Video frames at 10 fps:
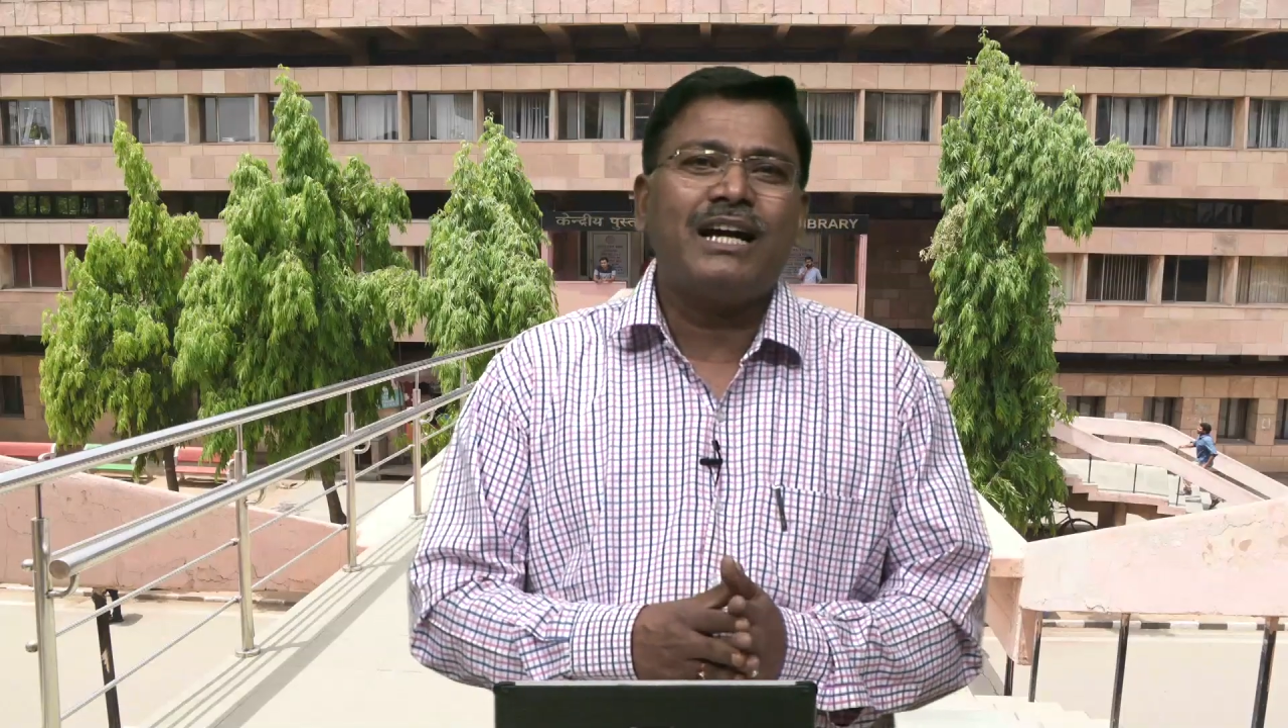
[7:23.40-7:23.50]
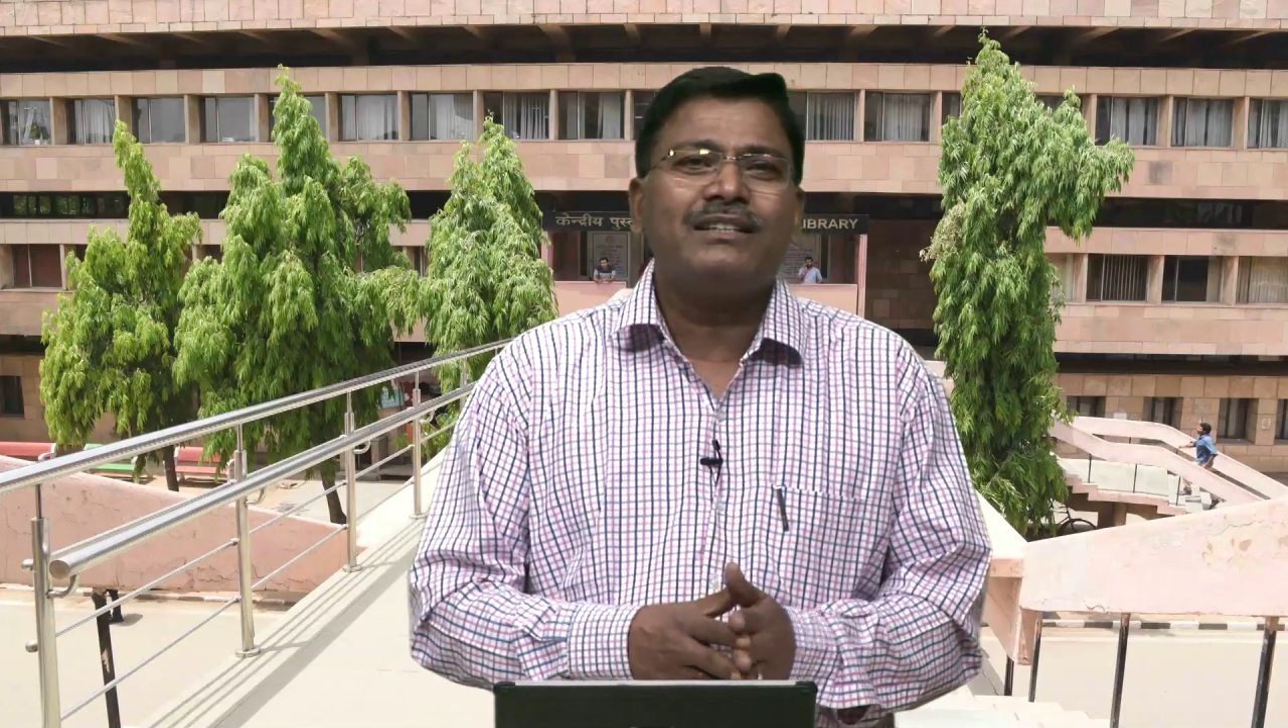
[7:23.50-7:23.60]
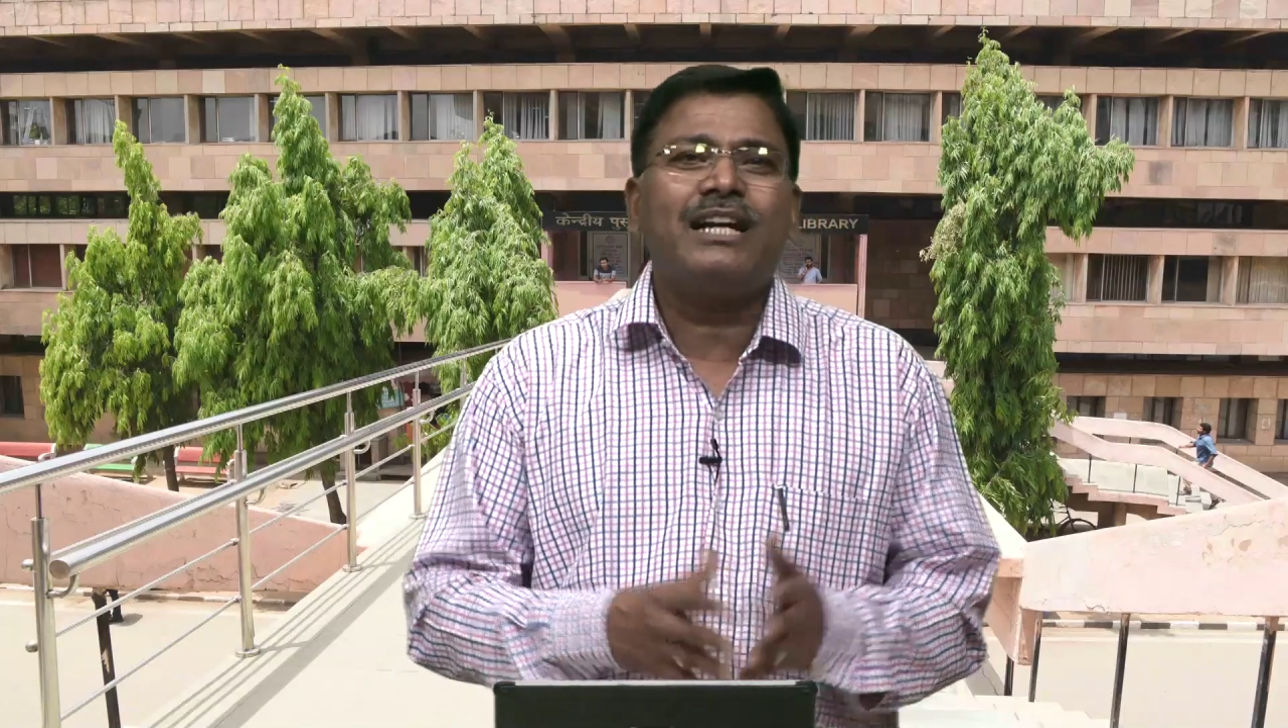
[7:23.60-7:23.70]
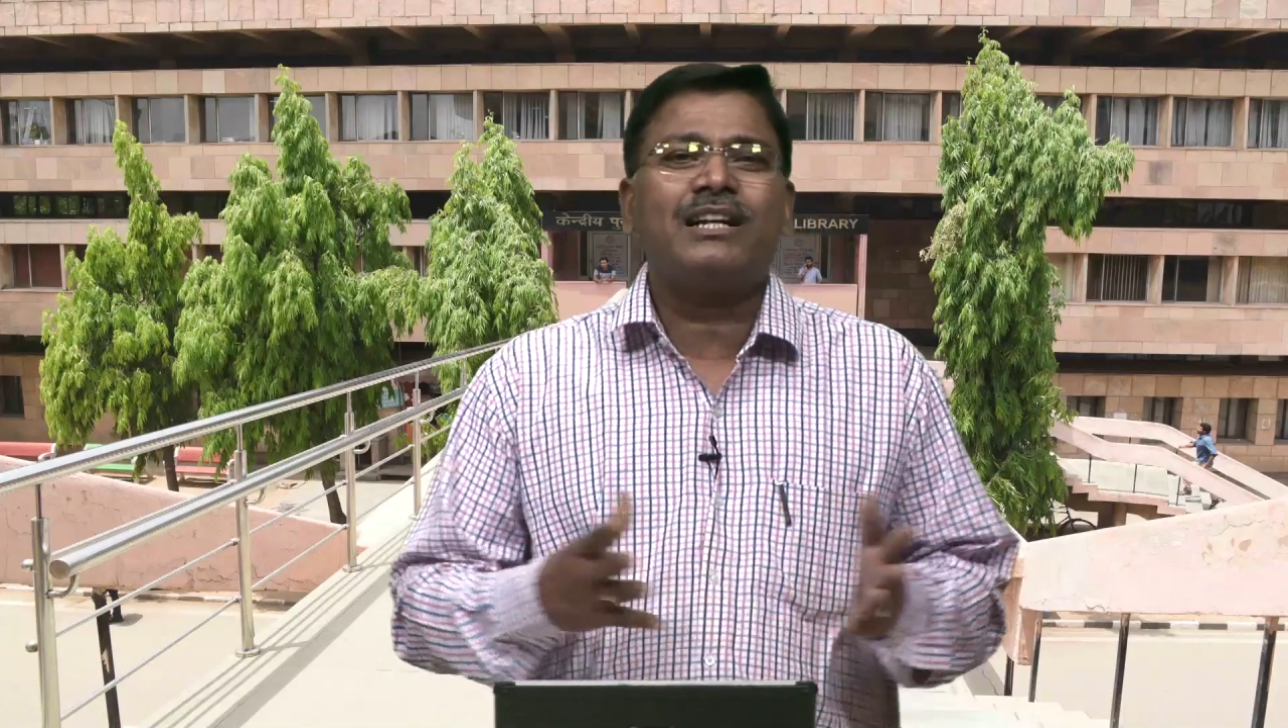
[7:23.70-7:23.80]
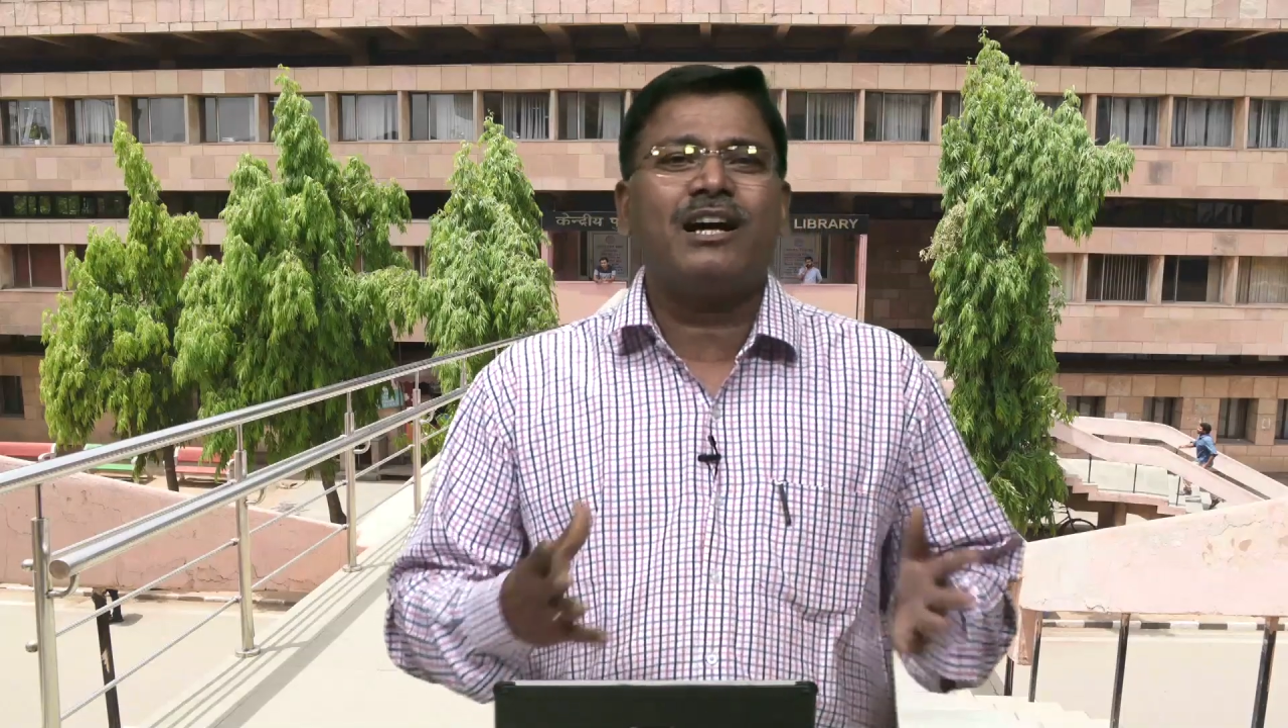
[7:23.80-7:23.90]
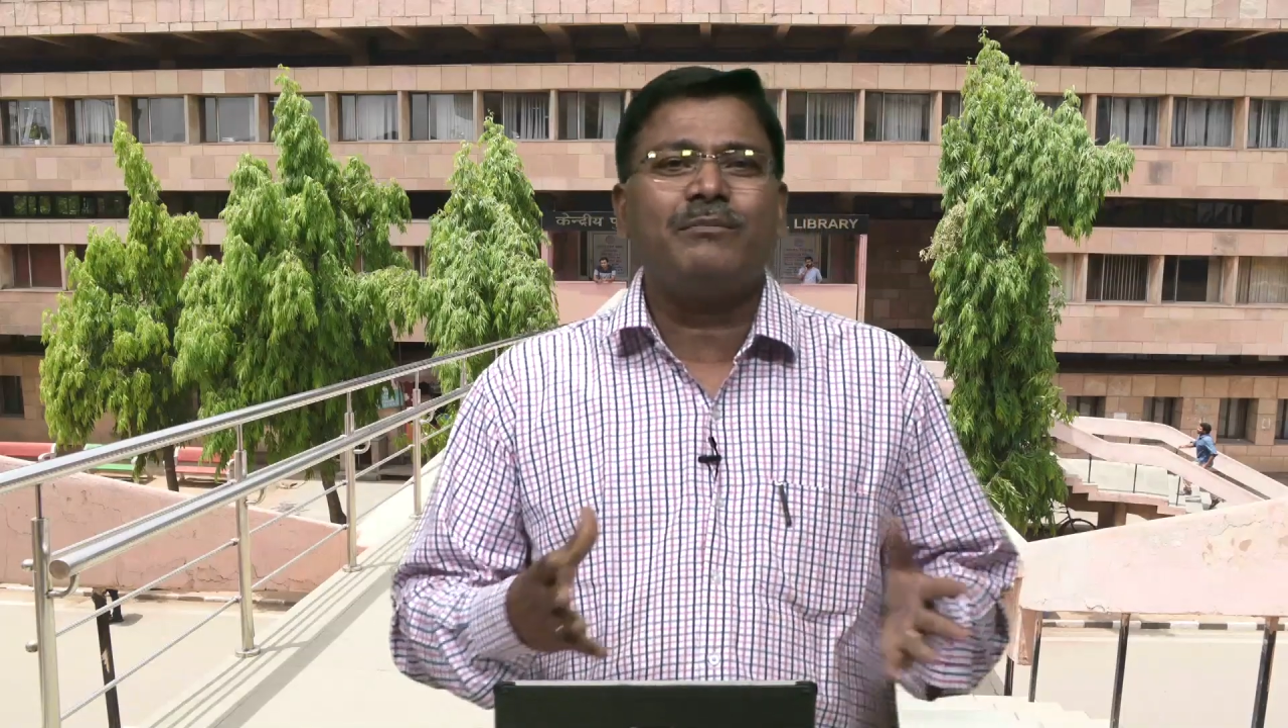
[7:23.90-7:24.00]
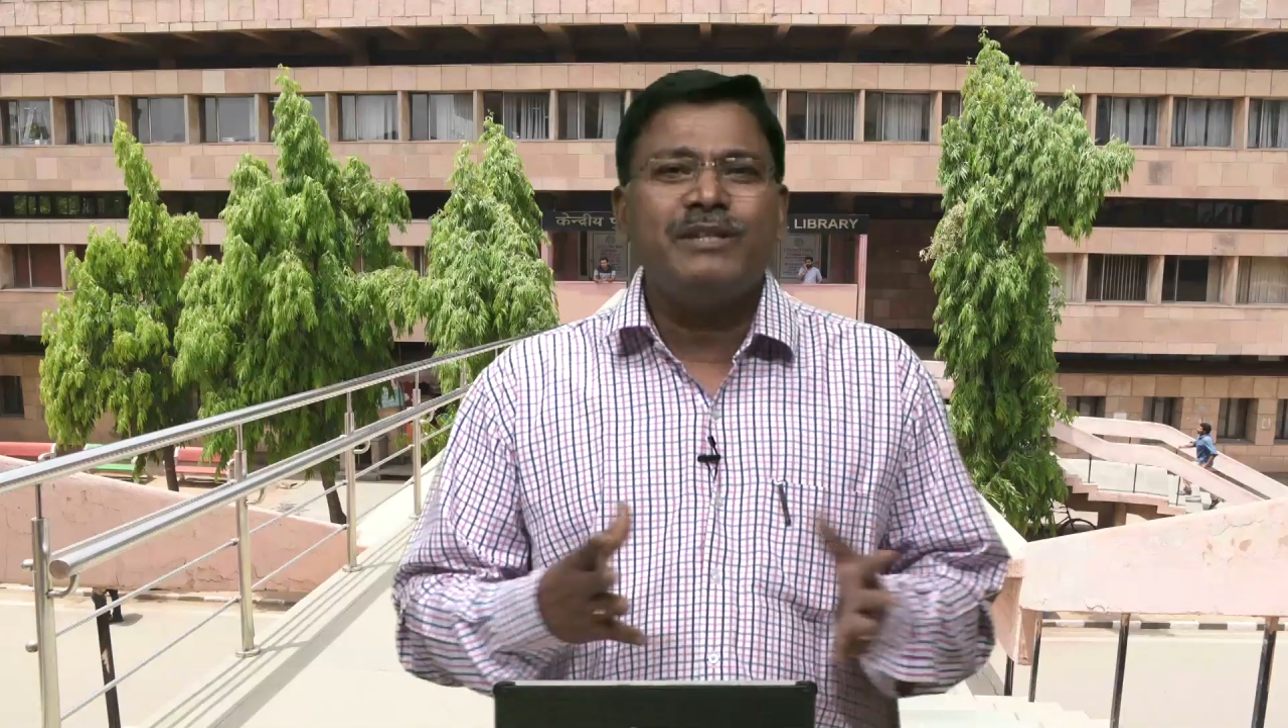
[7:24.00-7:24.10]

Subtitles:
that are